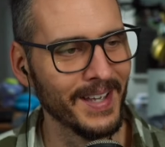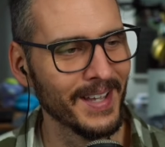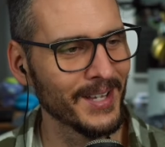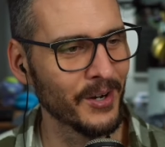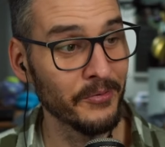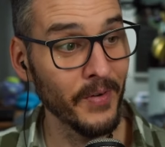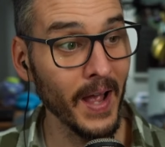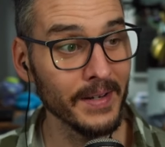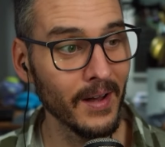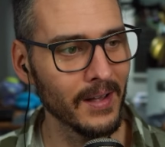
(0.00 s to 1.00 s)
you know,
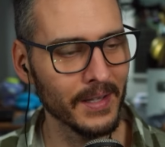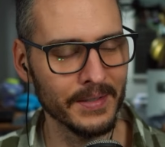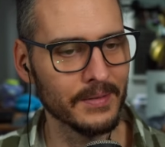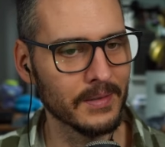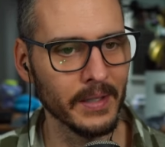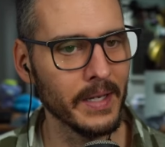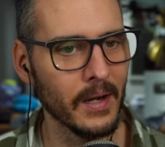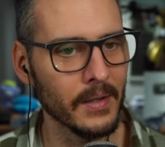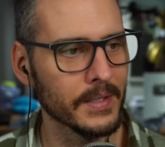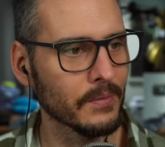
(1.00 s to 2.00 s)
find all and delete
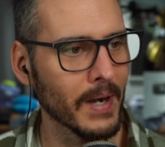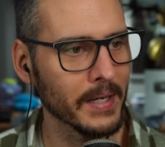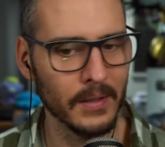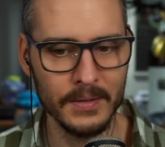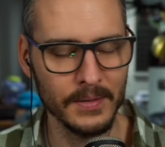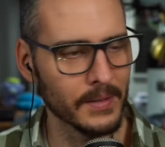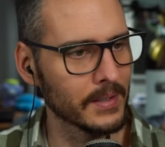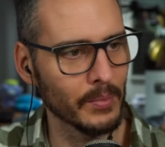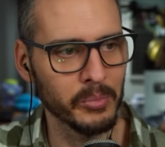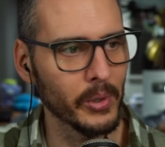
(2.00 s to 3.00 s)
all these records and then
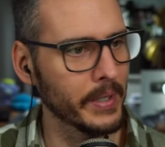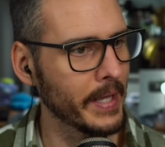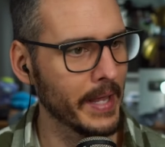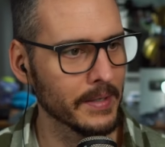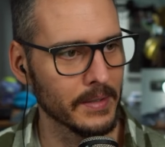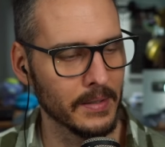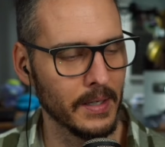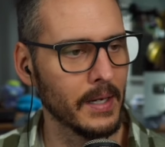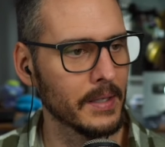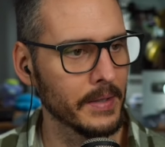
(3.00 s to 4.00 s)
deploy that
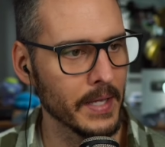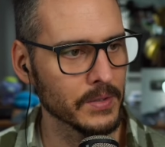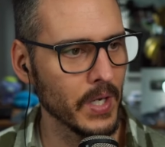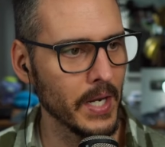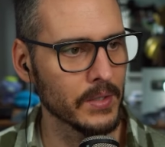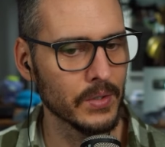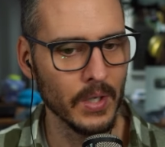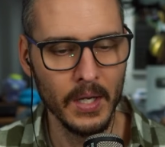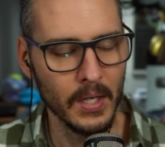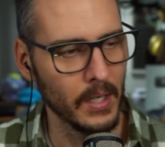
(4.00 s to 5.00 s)
uh, that change
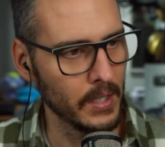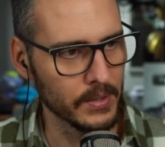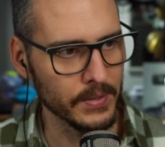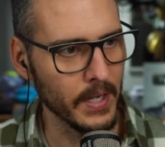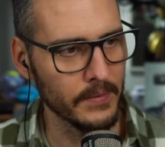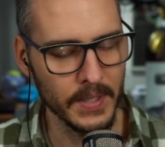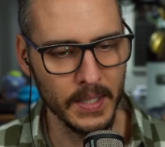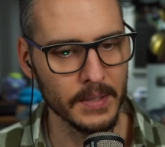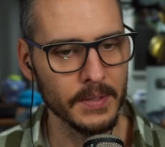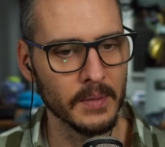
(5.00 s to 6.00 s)
and just have
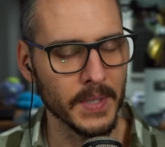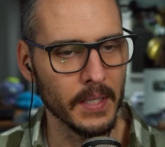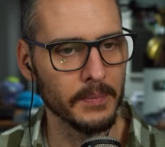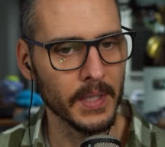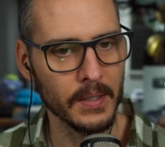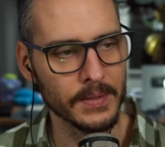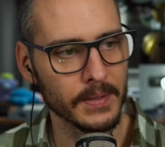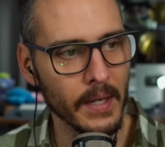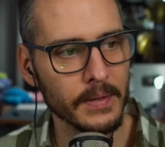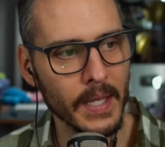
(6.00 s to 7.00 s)
DNS update because
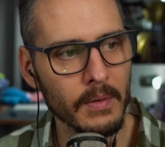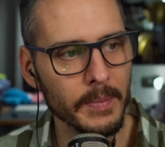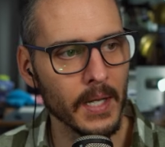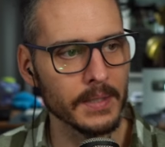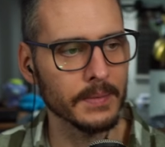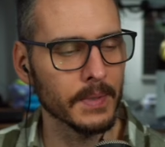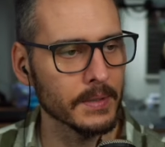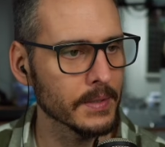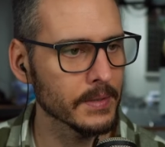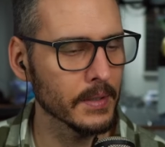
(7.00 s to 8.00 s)
that that would be awesome
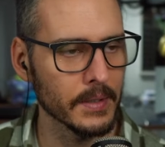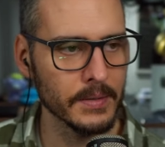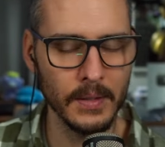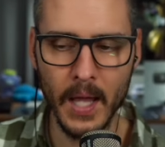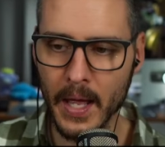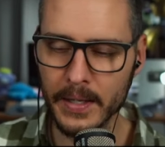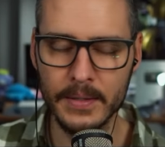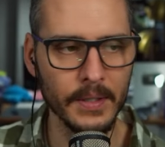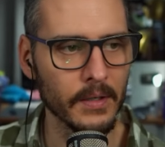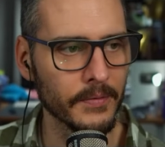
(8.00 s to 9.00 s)
because it's a, it's a lot
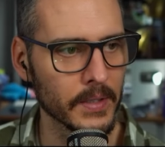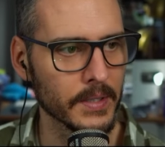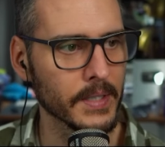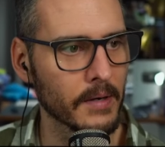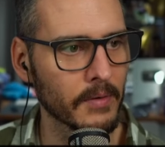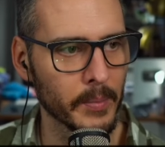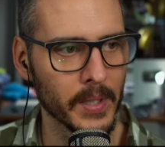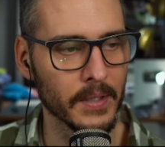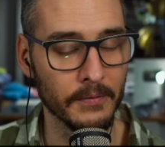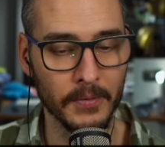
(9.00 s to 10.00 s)
easier for
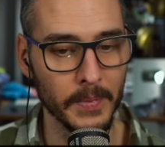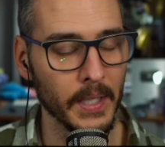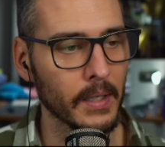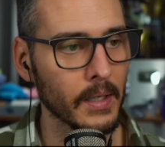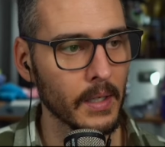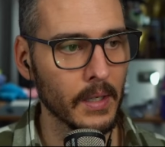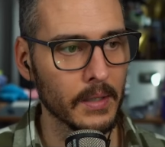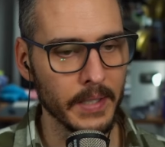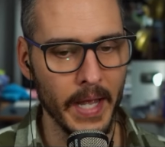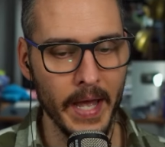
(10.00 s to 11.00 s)
discoverability for me
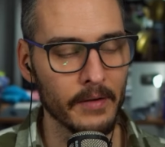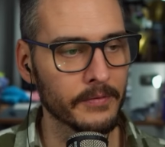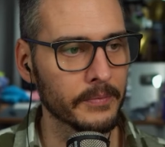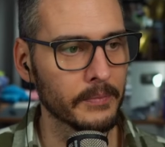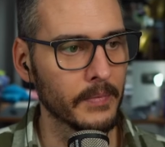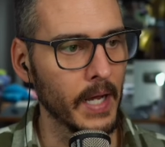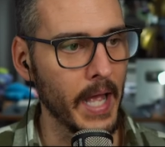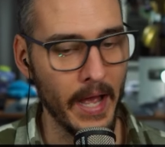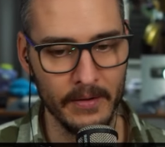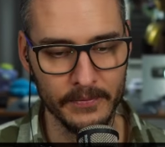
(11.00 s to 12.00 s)
to have uh,
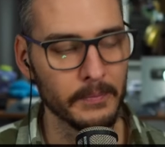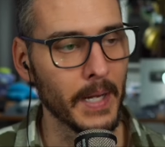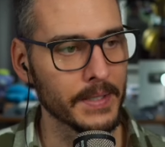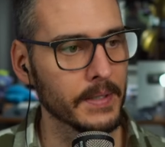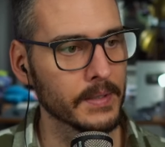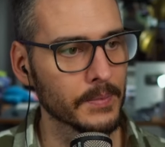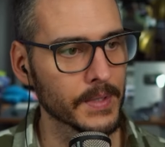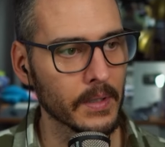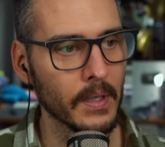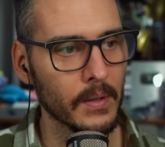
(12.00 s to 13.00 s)
have my systems
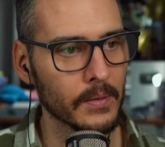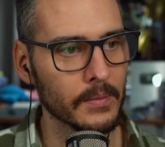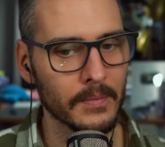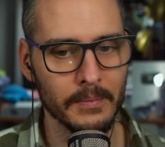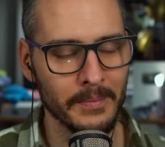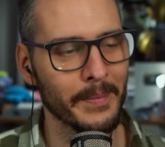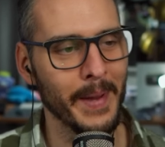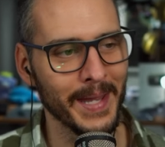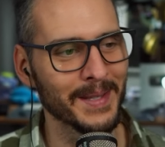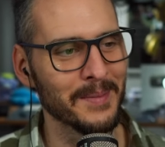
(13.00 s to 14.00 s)
and code
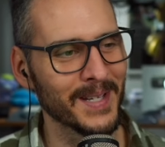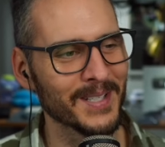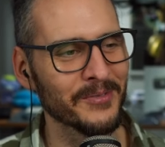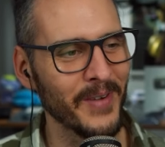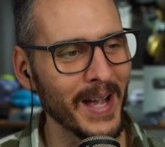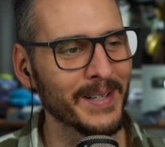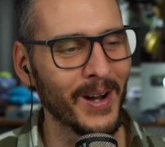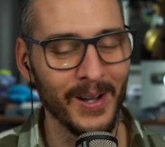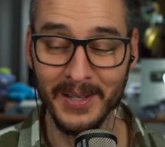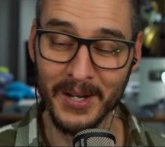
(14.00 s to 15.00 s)
mainly because find
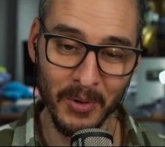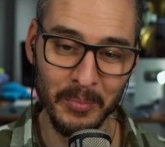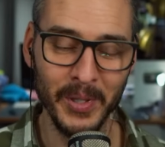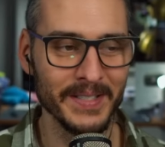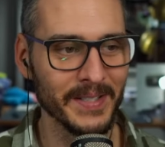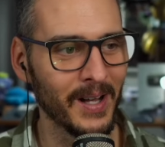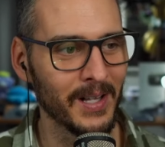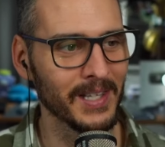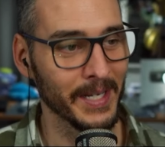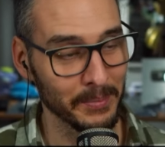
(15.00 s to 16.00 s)
all and replace all
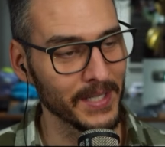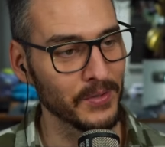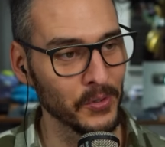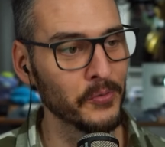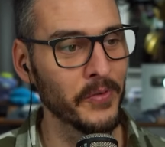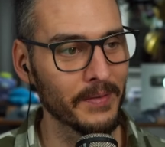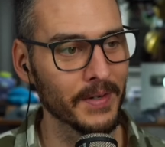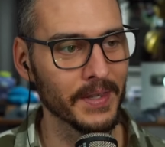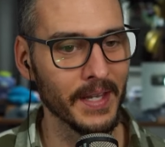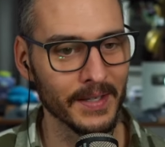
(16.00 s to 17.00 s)
like my two
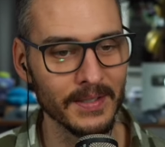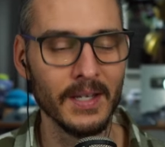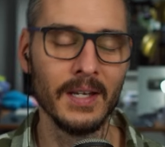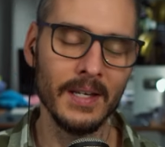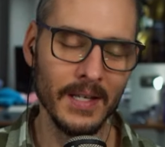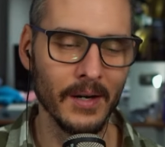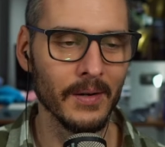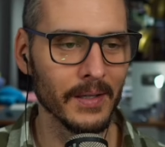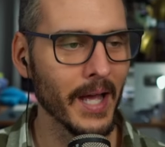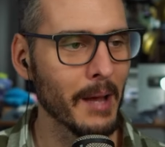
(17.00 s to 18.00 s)
favorite things you know
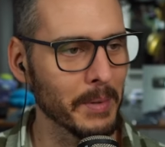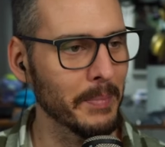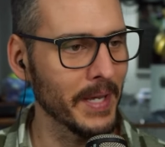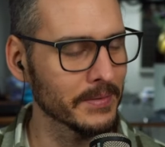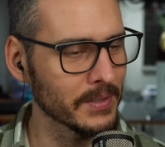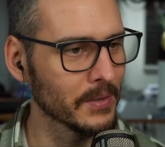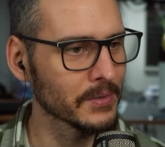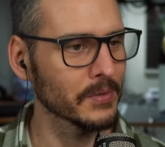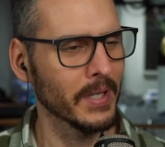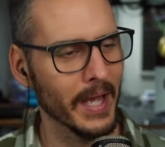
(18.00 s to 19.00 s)
and copy paste too
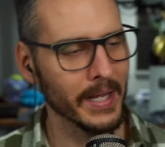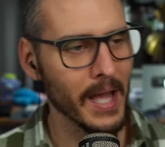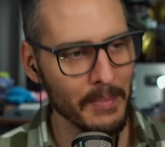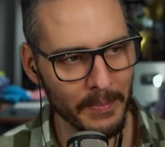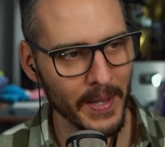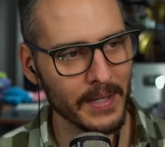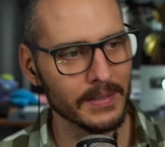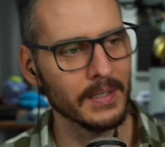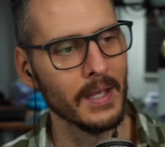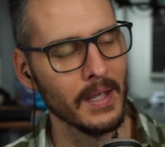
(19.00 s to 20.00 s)
so you got copy
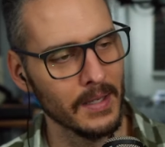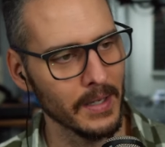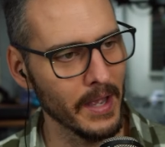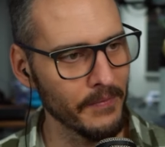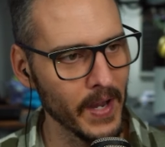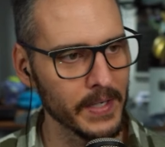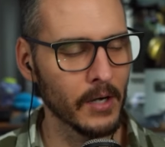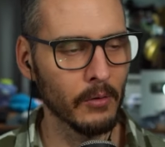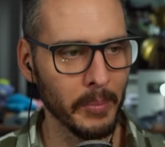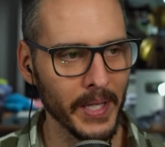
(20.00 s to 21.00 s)
paste you got find
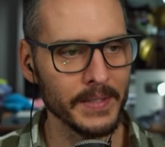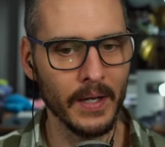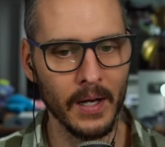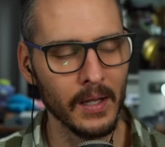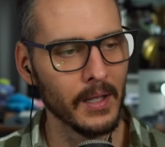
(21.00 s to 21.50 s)
all replace all